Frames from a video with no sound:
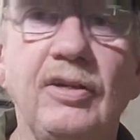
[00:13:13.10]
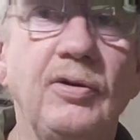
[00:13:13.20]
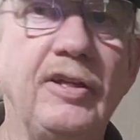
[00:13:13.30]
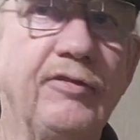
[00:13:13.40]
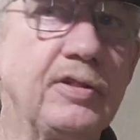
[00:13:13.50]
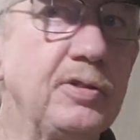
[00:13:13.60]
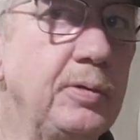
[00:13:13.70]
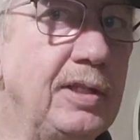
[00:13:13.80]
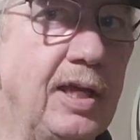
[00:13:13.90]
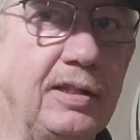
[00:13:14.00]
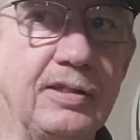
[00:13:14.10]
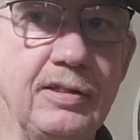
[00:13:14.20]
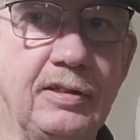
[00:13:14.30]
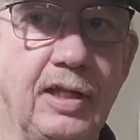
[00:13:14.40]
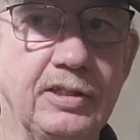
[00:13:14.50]
no difference between that and the
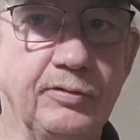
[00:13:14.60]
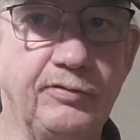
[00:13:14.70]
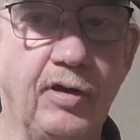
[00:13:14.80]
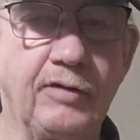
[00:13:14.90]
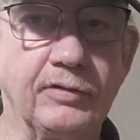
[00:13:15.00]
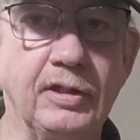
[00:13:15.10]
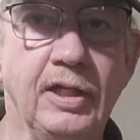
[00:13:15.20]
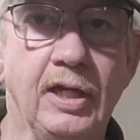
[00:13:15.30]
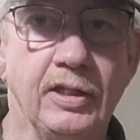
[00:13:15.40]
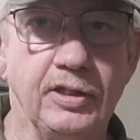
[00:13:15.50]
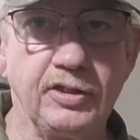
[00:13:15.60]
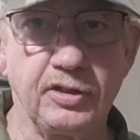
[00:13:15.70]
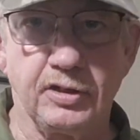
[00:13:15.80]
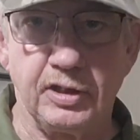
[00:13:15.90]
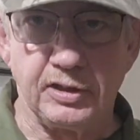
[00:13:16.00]
single action revolver. The
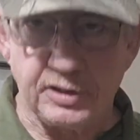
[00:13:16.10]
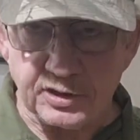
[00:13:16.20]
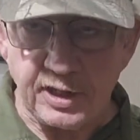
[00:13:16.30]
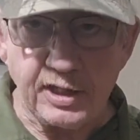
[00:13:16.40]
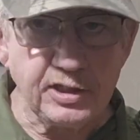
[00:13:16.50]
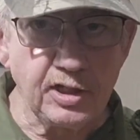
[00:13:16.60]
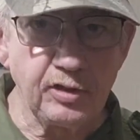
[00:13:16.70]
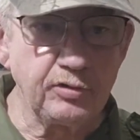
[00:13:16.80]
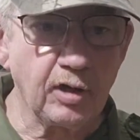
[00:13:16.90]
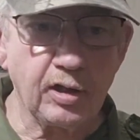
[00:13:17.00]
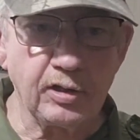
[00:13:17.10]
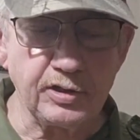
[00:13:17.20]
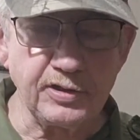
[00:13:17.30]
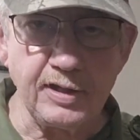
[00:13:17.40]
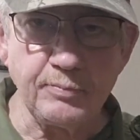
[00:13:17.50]
stages of the draw are
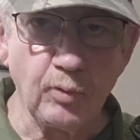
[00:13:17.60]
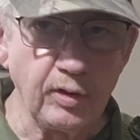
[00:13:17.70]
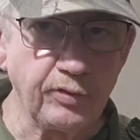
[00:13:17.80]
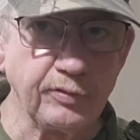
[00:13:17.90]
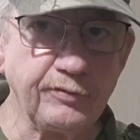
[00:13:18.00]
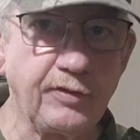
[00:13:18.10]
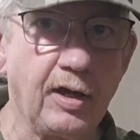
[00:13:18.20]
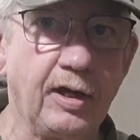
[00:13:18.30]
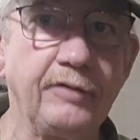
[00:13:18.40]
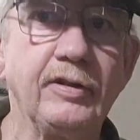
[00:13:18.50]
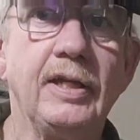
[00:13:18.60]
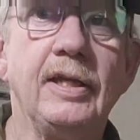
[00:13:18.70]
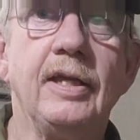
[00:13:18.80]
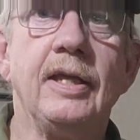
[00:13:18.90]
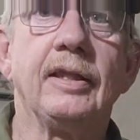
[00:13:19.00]
the same, 1 through 5.
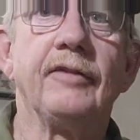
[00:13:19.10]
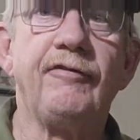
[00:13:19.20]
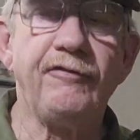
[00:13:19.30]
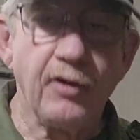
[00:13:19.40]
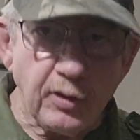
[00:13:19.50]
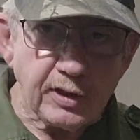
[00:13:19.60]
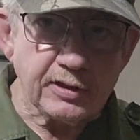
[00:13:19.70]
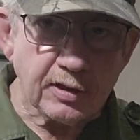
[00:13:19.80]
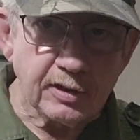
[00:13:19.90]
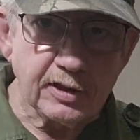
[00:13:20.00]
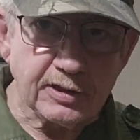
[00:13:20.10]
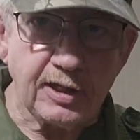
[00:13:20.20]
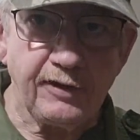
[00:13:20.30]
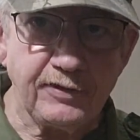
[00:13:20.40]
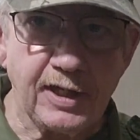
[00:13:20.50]
Focus on the
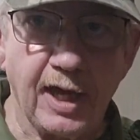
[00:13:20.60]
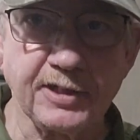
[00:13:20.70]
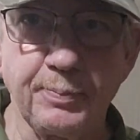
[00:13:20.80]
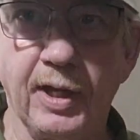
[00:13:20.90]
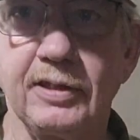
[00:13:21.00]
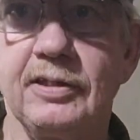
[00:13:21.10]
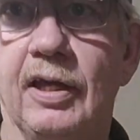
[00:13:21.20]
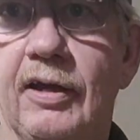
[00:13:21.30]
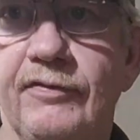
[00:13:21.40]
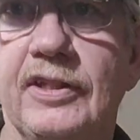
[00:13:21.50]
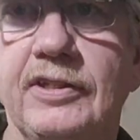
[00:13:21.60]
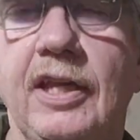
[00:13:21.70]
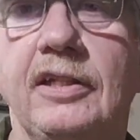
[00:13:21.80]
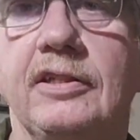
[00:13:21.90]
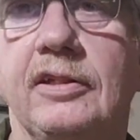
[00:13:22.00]
safety aspects of the
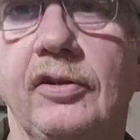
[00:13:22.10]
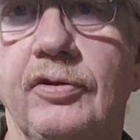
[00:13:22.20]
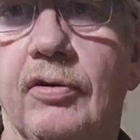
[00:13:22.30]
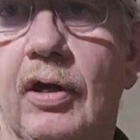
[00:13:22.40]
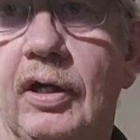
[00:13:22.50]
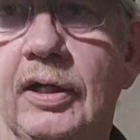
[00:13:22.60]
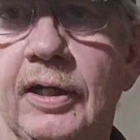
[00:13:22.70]
stages of the draw.